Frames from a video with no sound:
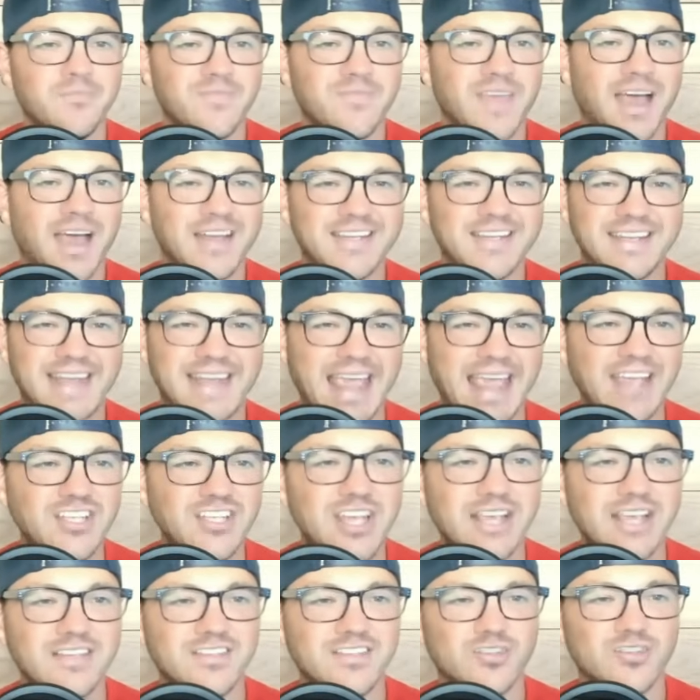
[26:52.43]
Did
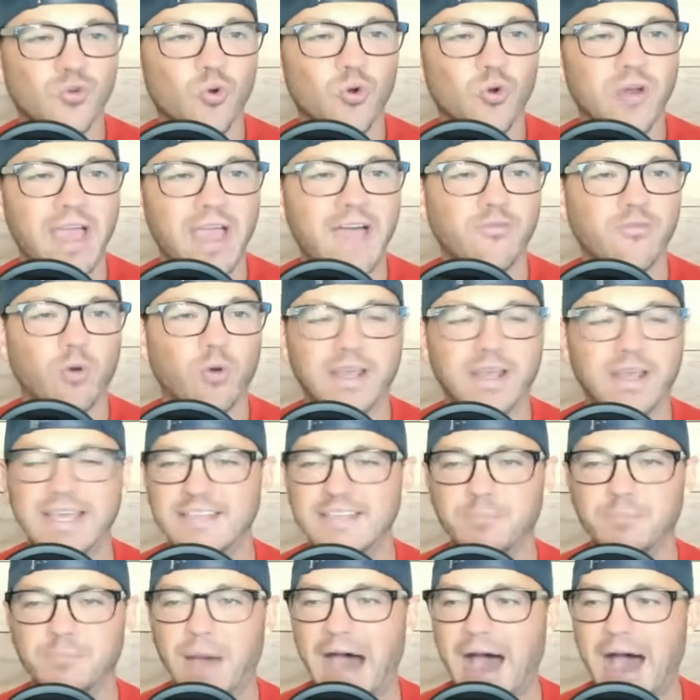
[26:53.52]
AJ Storr have one of his
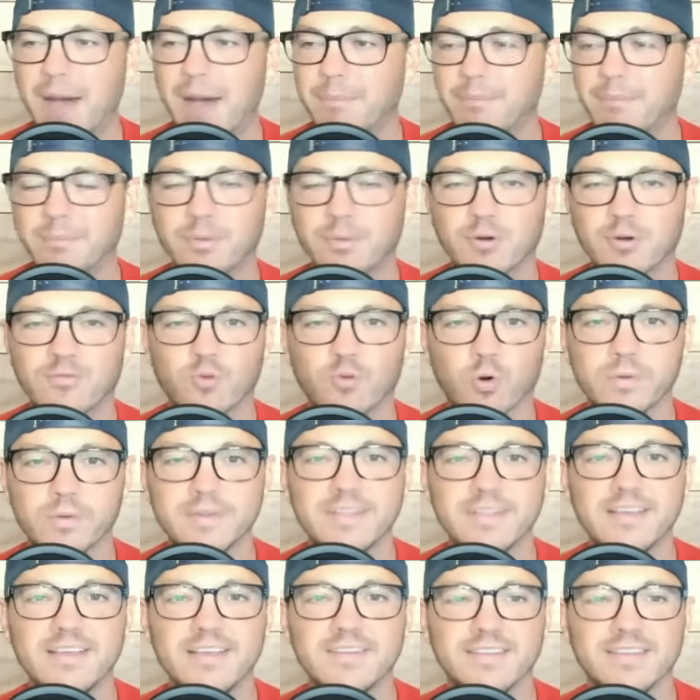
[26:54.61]
pop
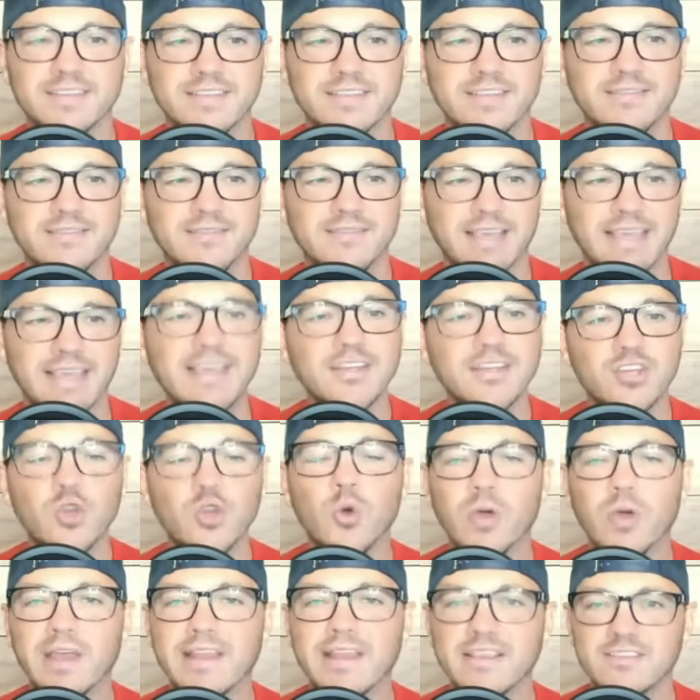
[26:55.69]
performances? Because he can do
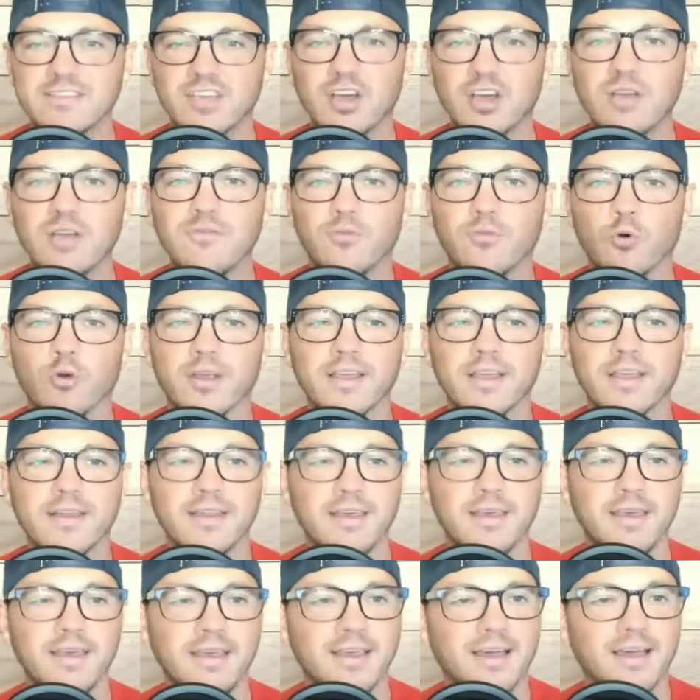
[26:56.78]
it. He's good for it.
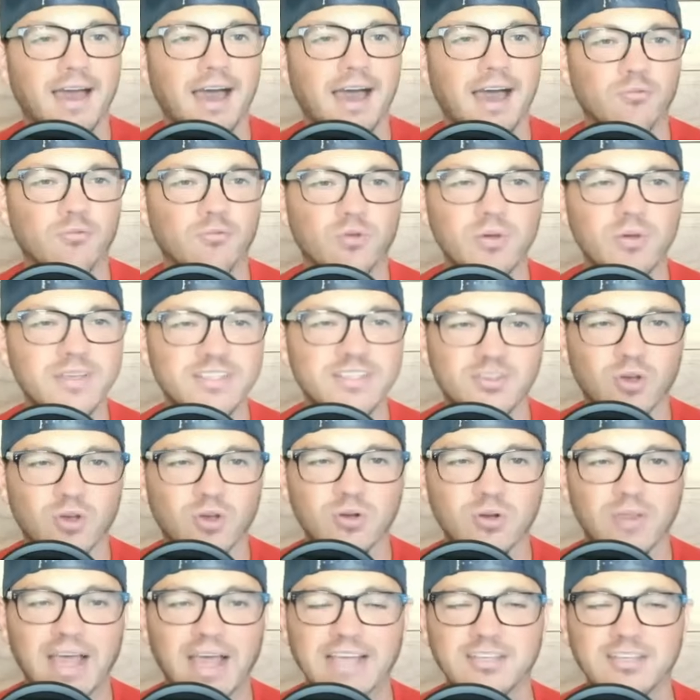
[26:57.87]
Really
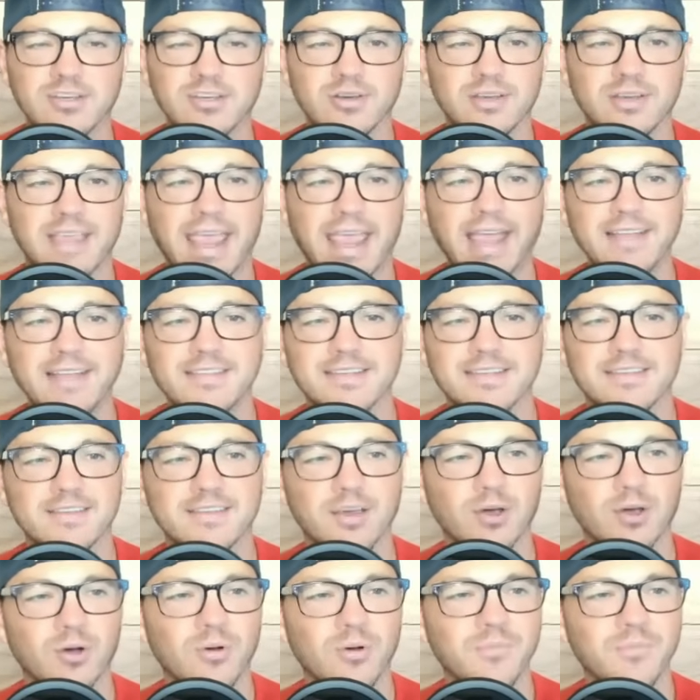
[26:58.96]
struggled last year at Kansas,
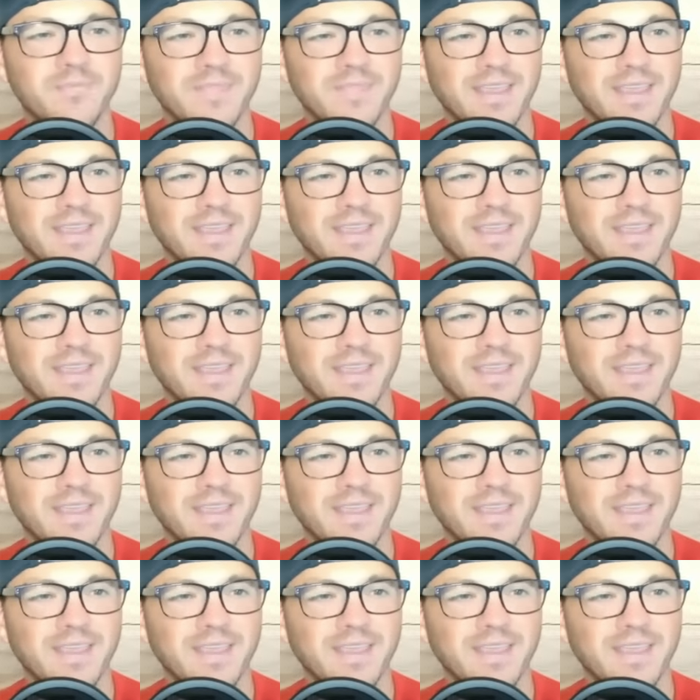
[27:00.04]
though.